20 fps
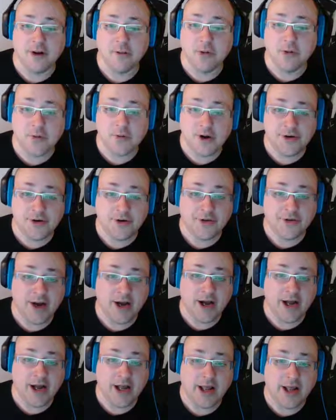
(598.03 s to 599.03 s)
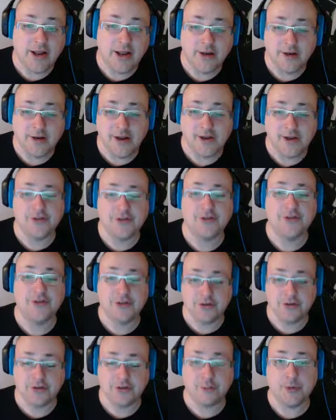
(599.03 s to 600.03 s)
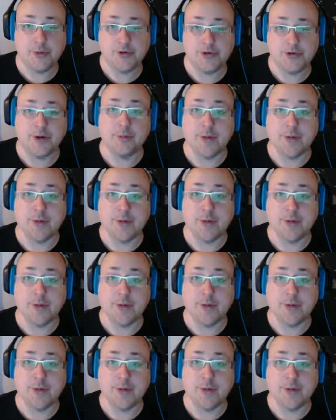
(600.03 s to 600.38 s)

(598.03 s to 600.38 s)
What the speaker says: Well, runner's high is sprinting,